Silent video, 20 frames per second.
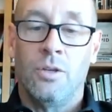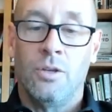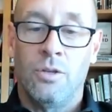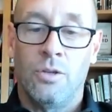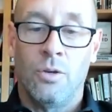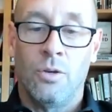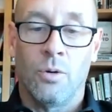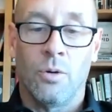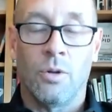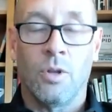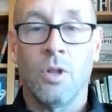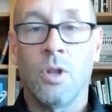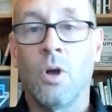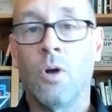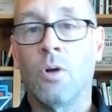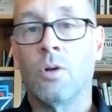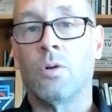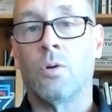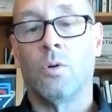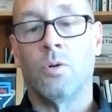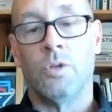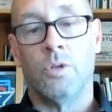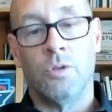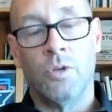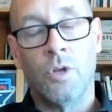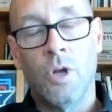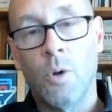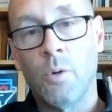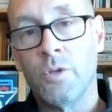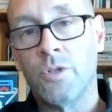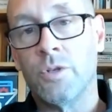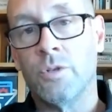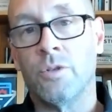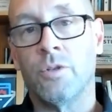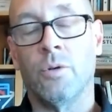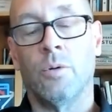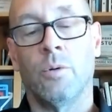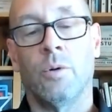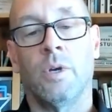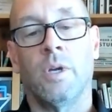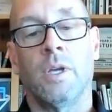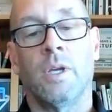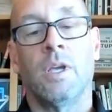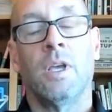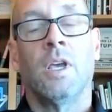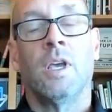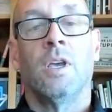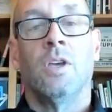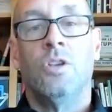you're local, you know what you're doing,